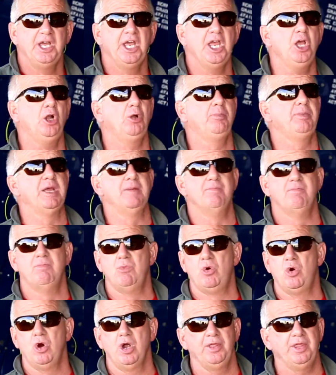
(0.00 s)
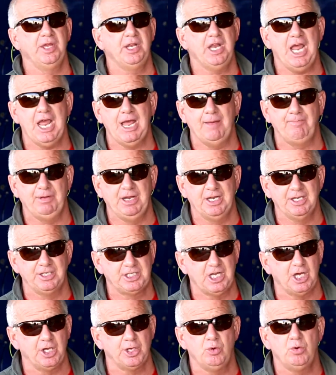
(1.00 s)
he'll be more than happy to
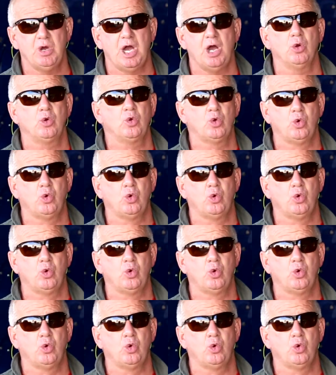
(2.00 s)
tell you how